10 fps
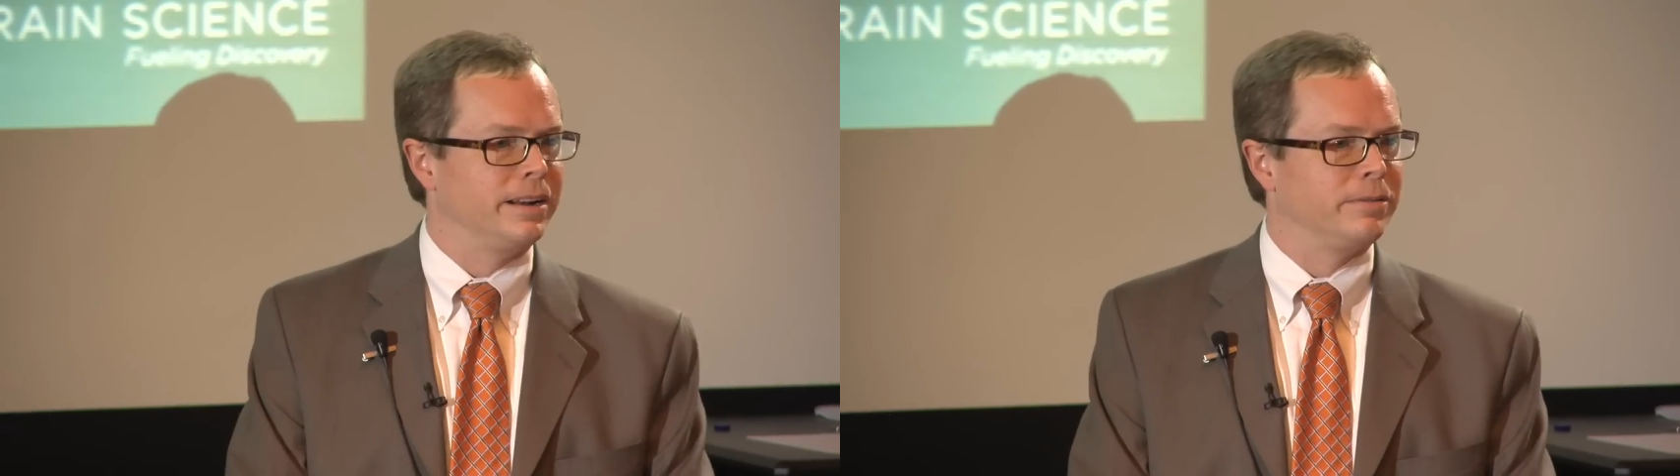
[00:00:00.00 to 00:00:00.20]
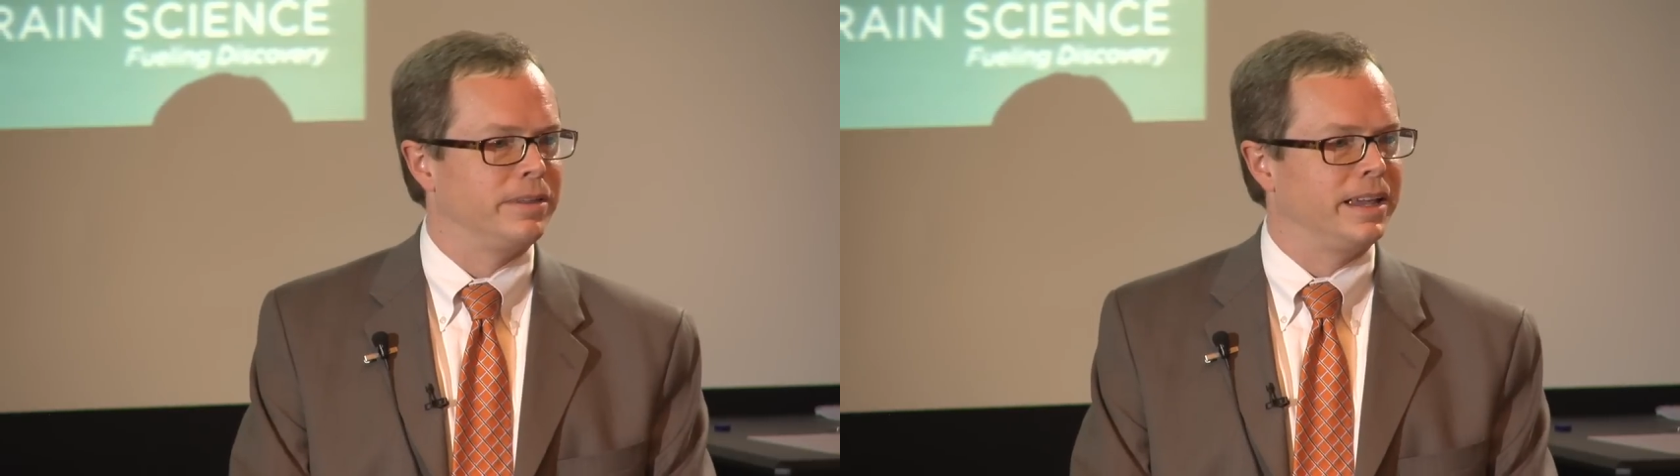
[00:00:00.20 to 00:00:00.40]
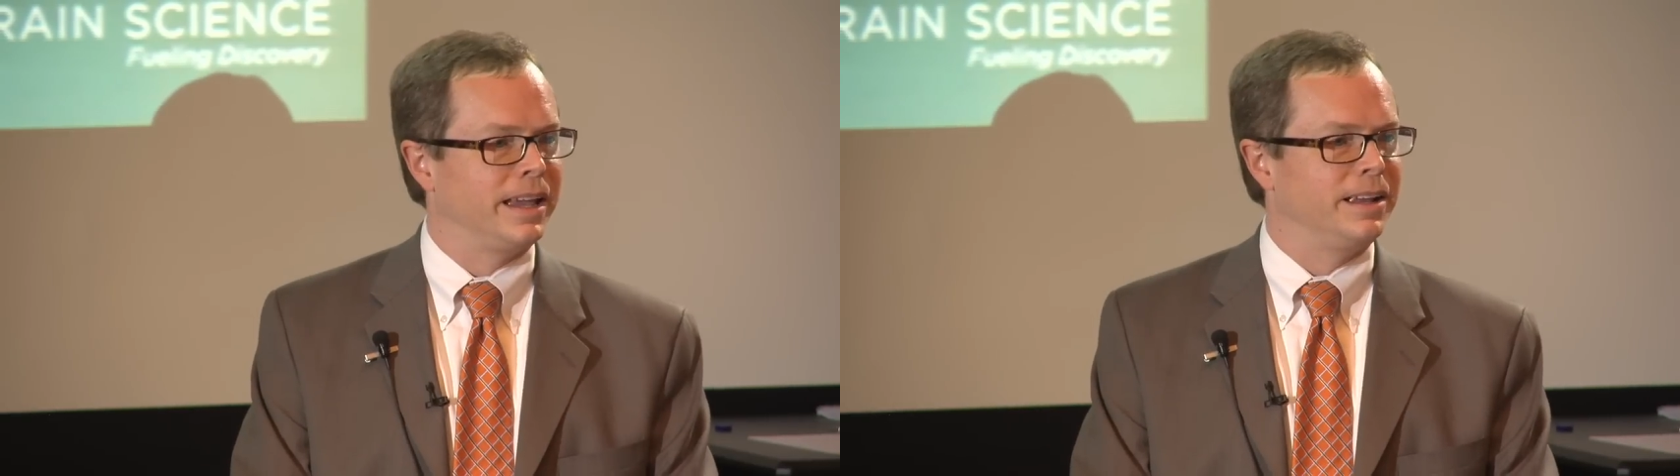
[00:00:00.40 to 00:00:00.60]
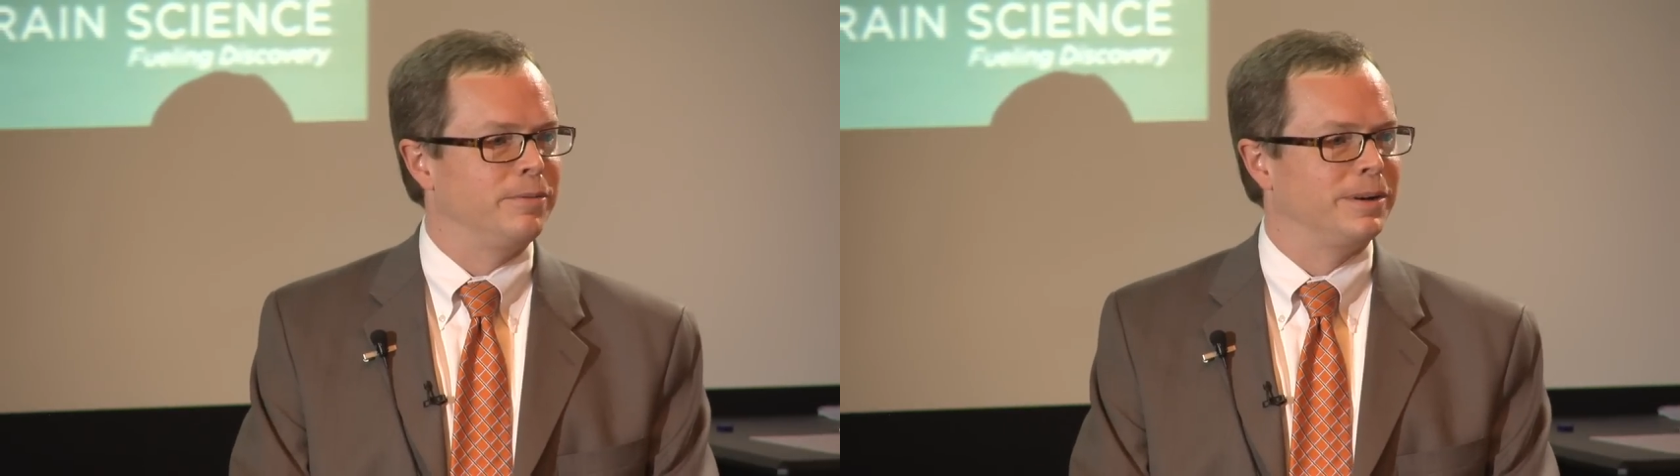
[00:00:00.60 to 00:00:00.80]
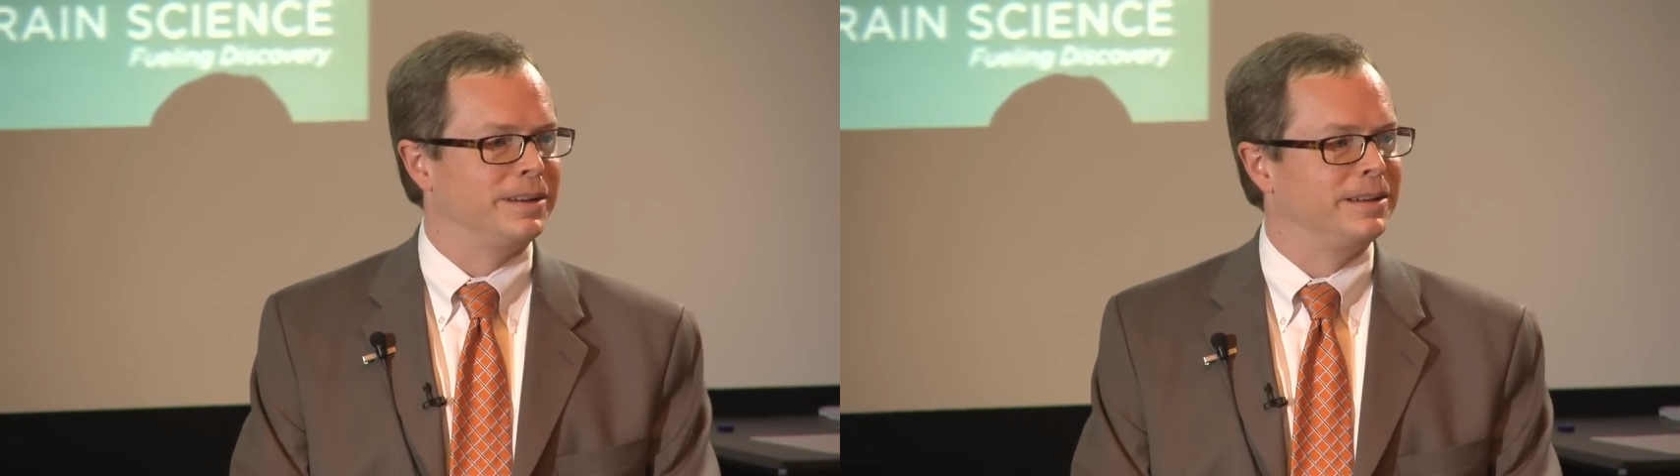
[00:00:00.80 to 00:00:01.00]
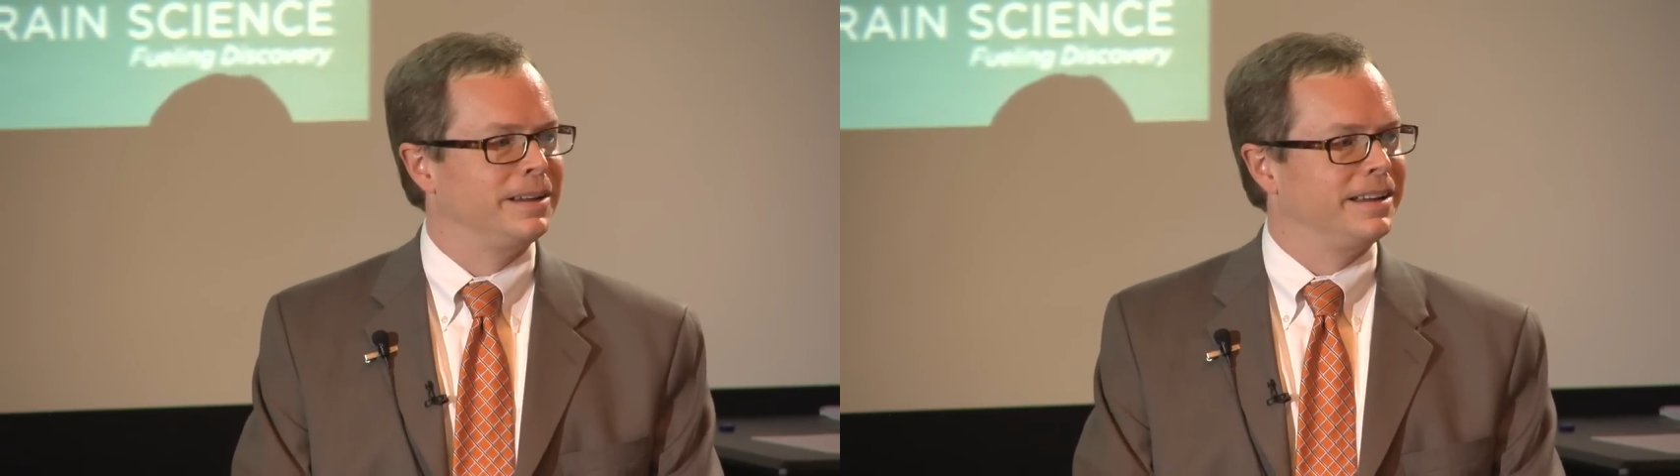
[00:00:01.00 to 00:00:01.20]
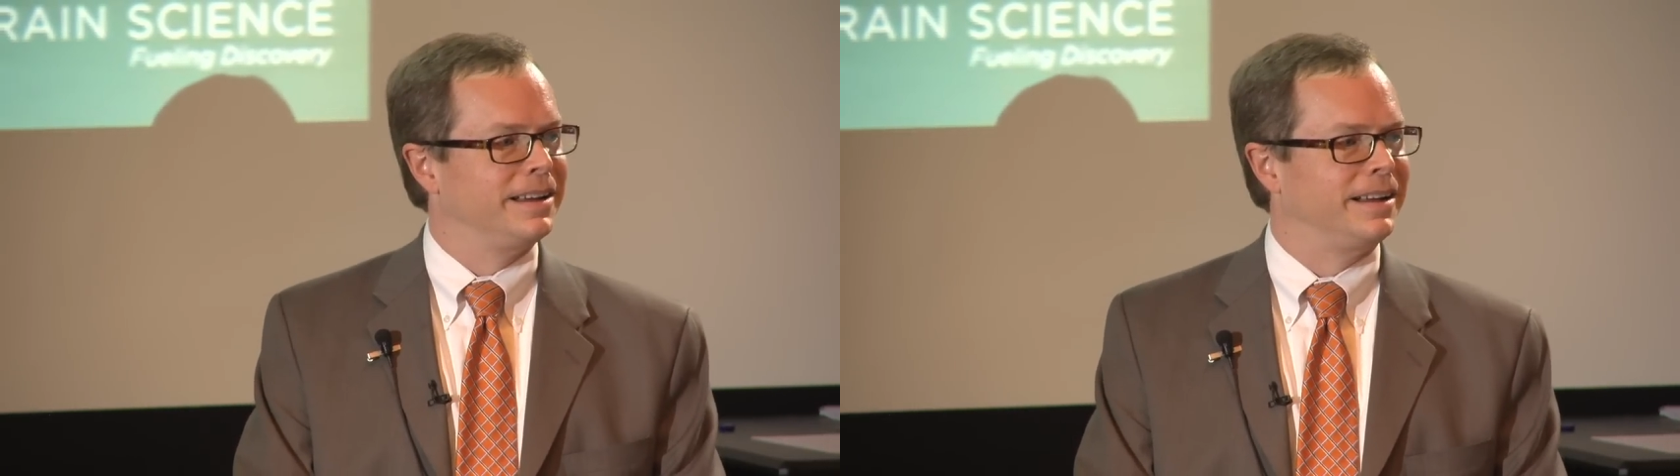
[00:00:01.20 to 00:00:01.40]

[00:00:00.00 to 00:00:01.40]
I don't think anyone,